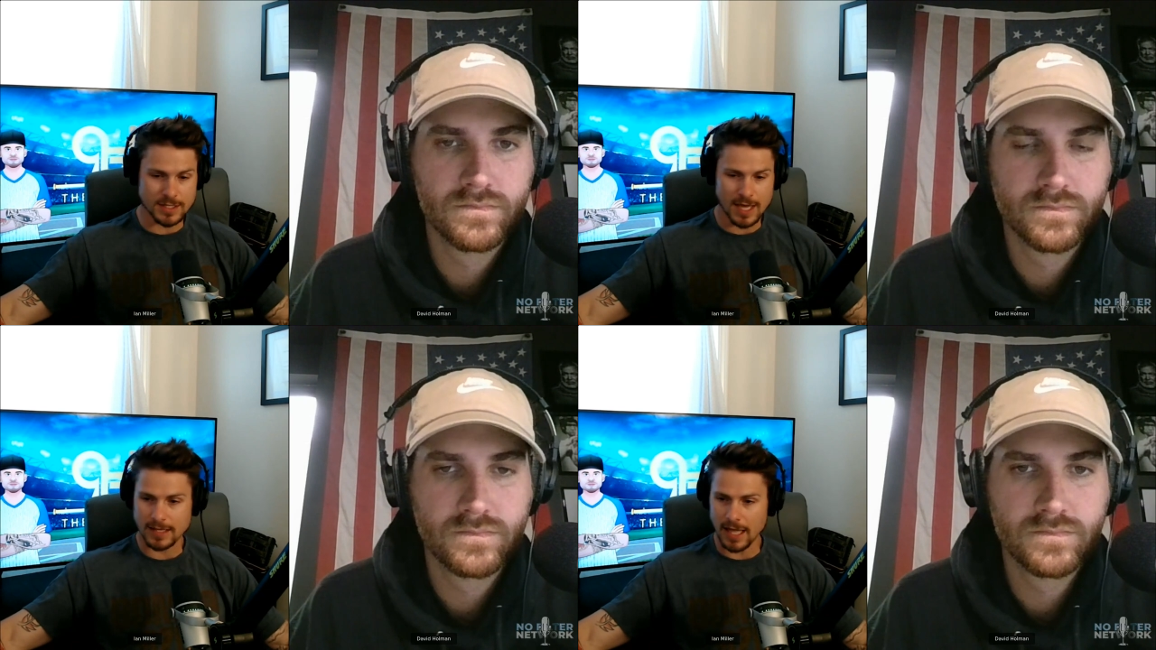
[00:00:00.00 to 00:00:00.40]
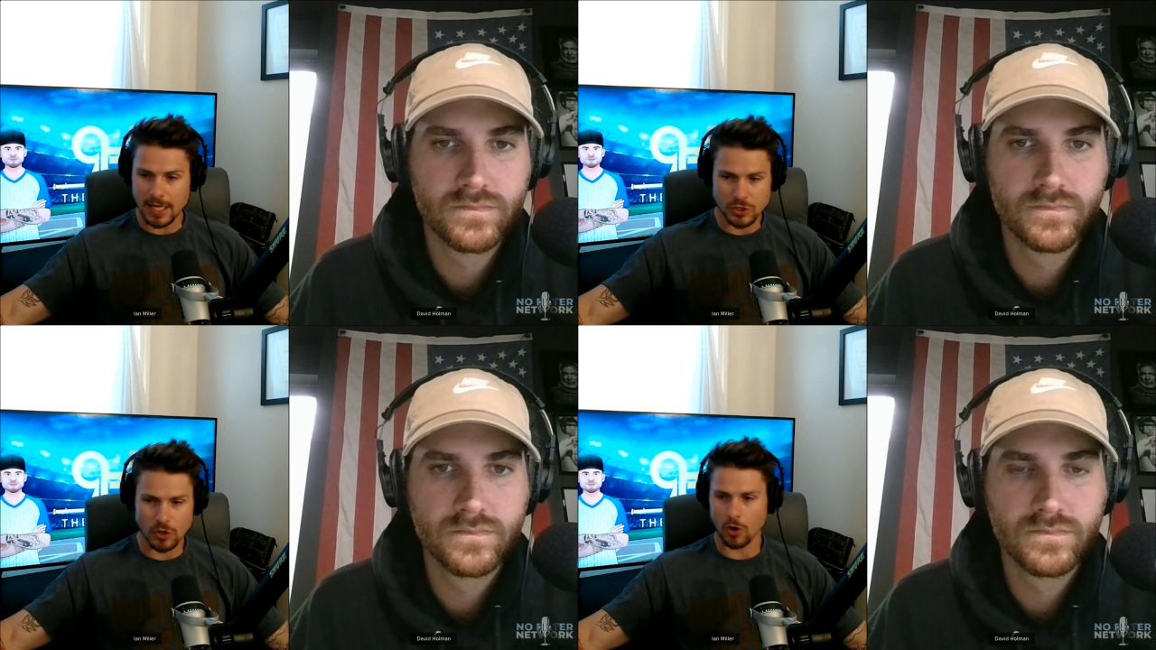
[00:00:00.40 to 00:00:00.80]
Speaker 1: he had
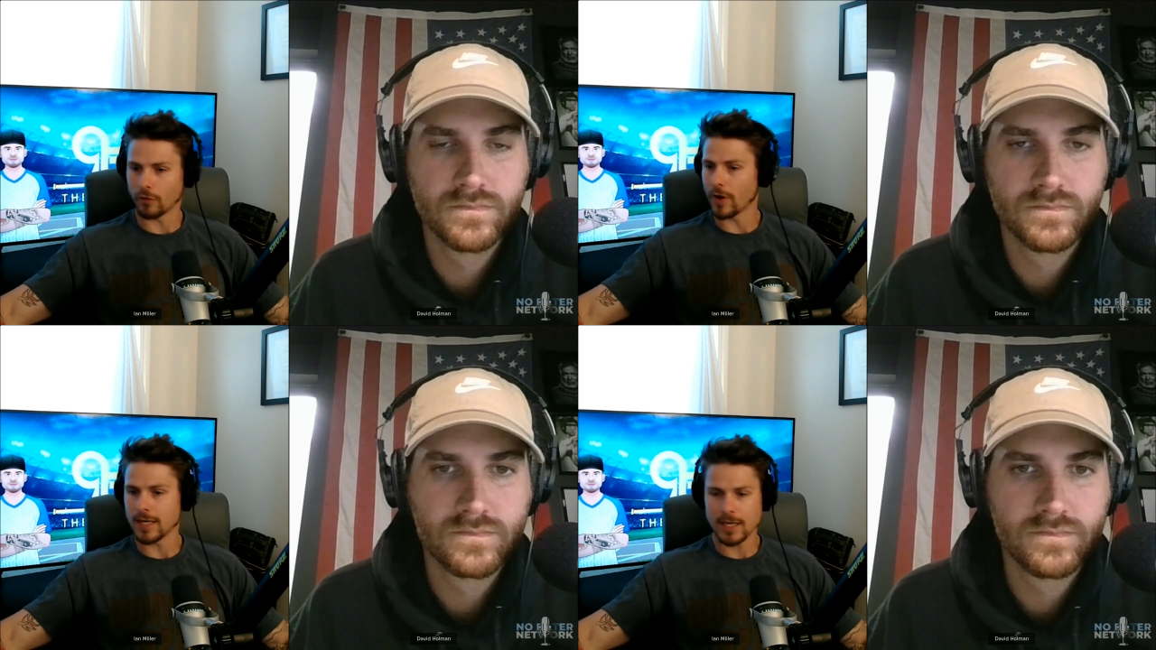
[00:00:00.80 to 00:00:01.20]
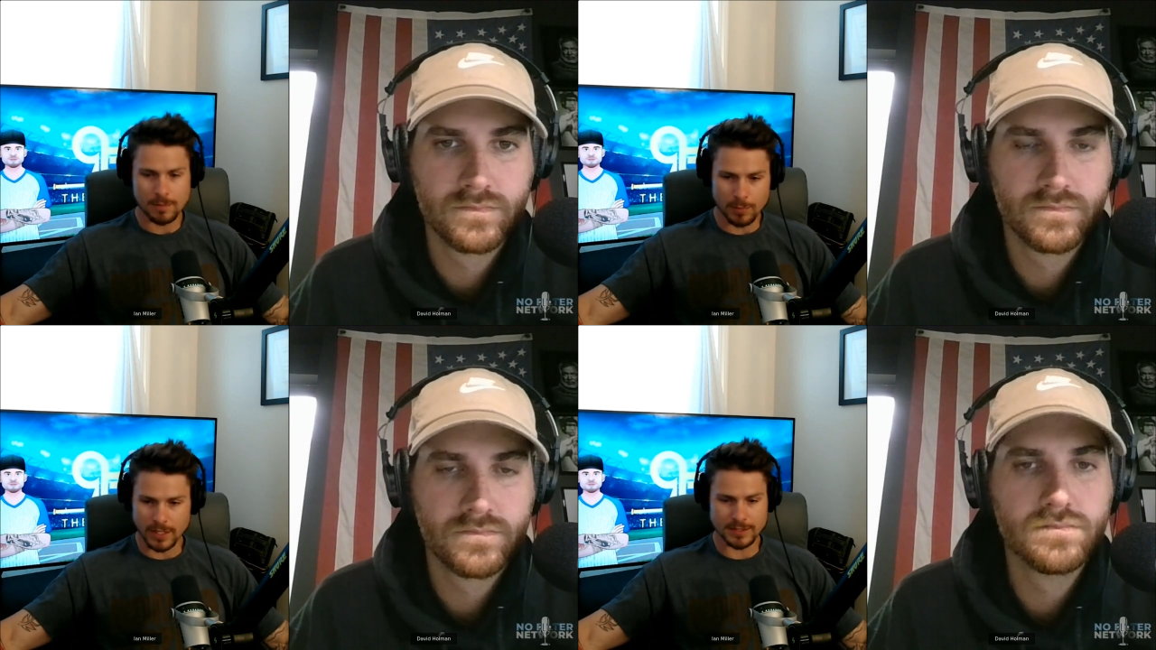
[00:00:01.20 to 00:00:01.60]
last year already.
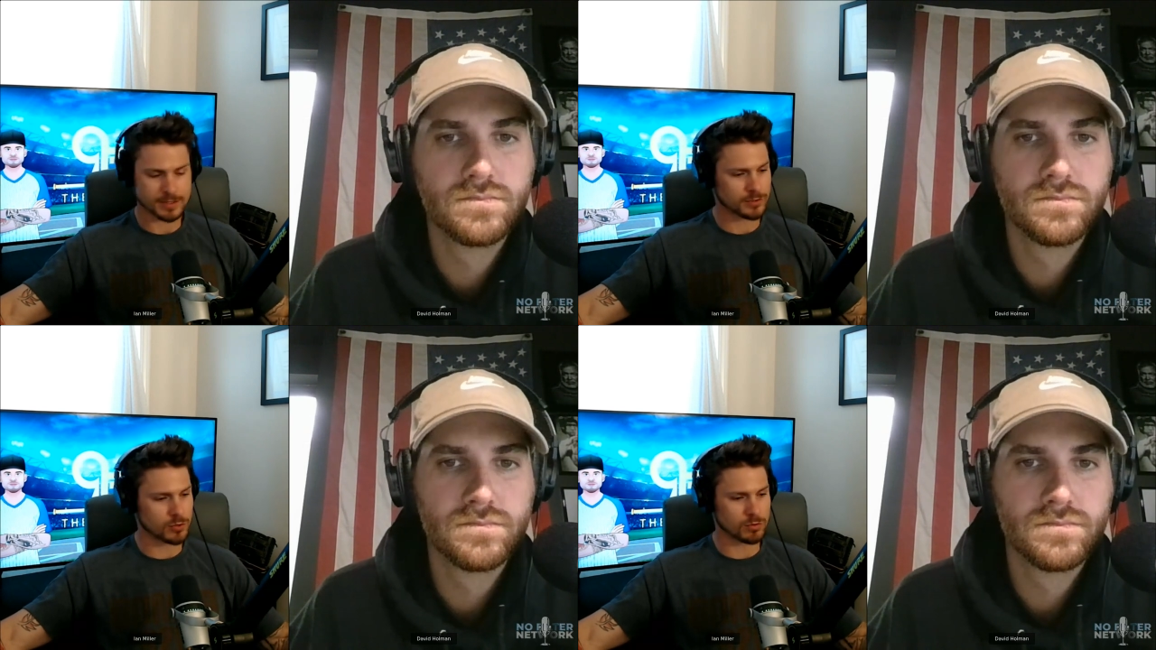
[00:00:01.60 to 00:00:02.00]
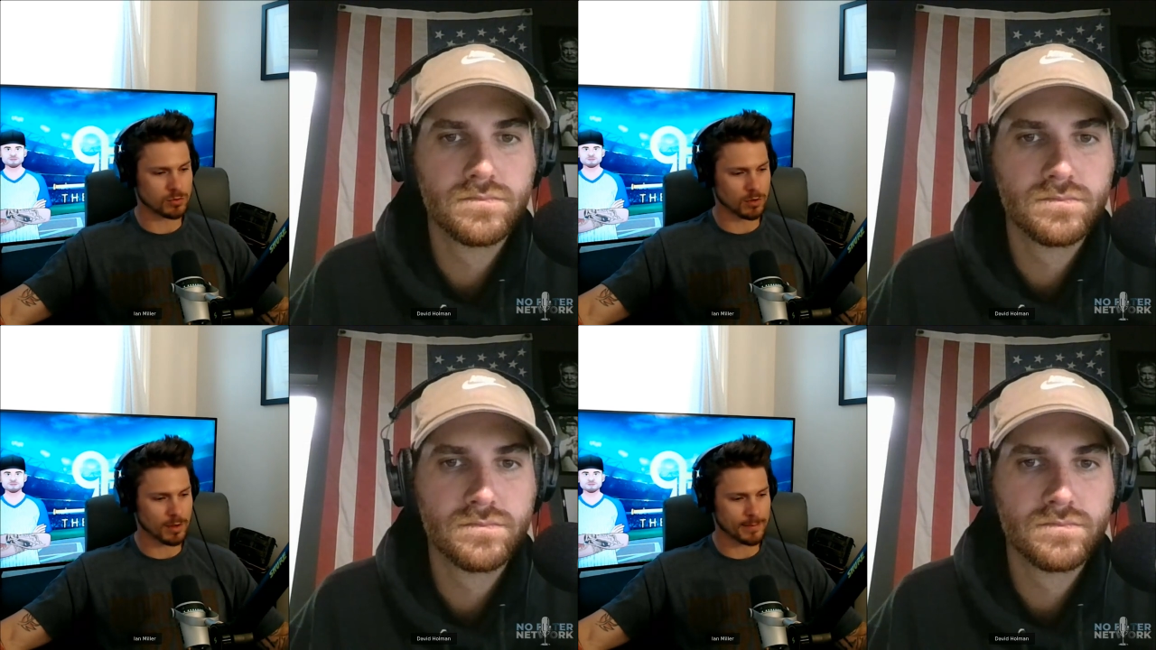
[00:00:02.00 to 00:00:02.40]
But it's, dude,
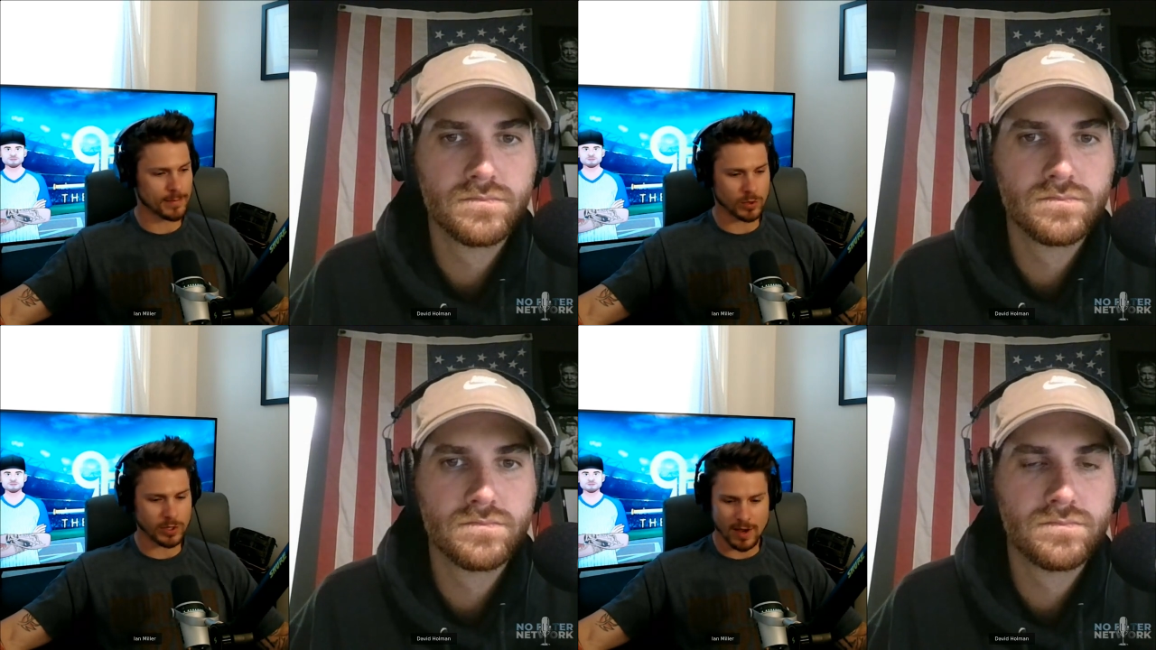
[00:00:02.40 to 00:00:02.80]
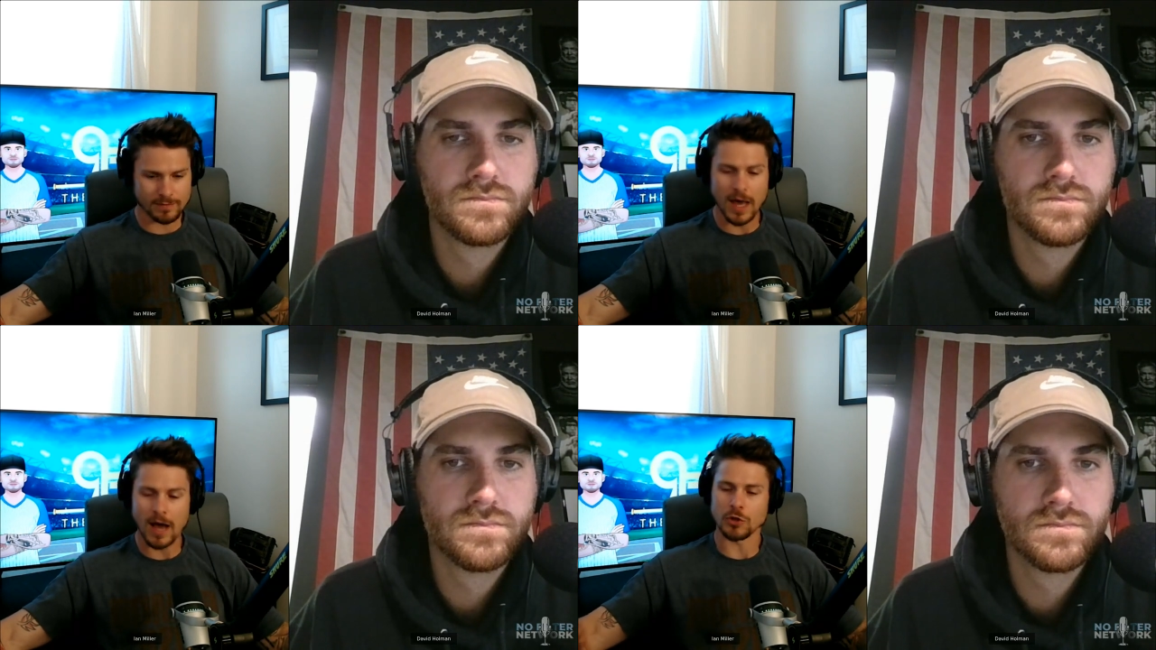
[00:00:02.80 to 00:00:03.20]
I mean, what do you have now?